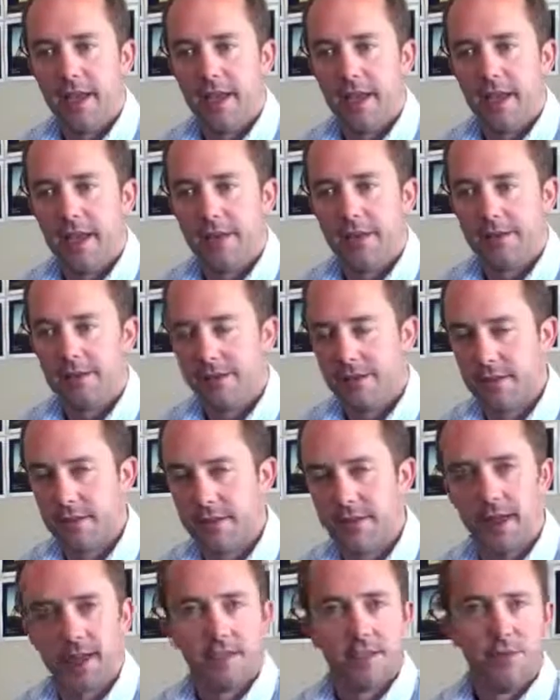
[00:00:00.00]
and
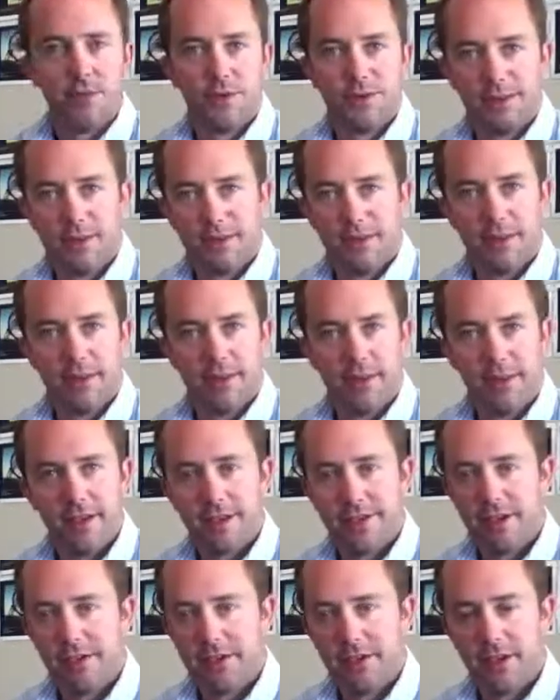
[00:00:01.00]
Tesla was on that
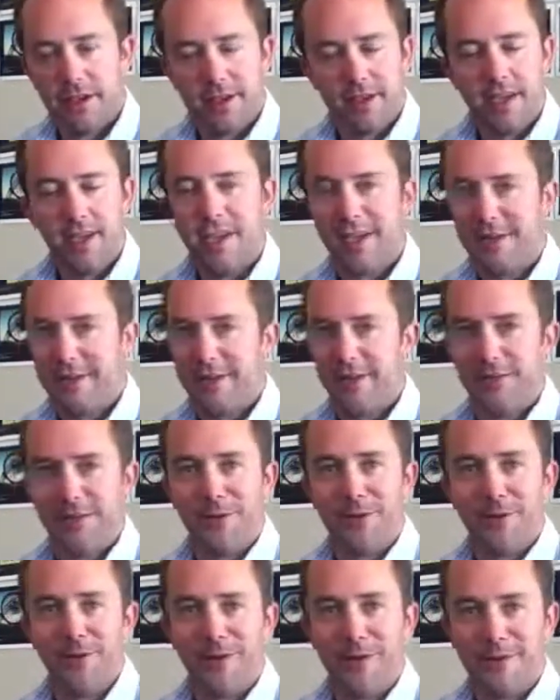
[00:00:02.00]
list and you're like, yeah, I
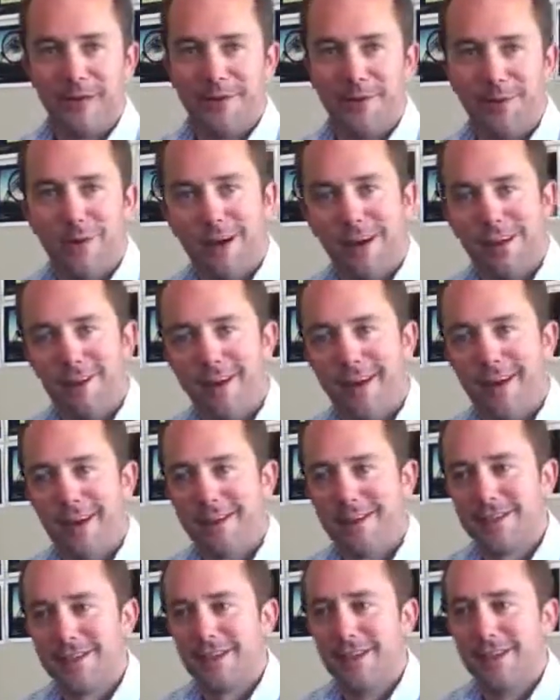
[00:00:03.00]
definitely want to drive a Model
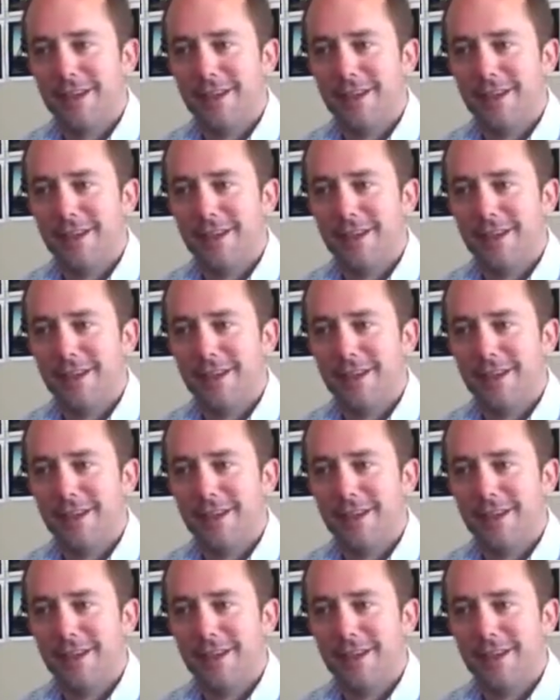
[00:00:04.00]
S,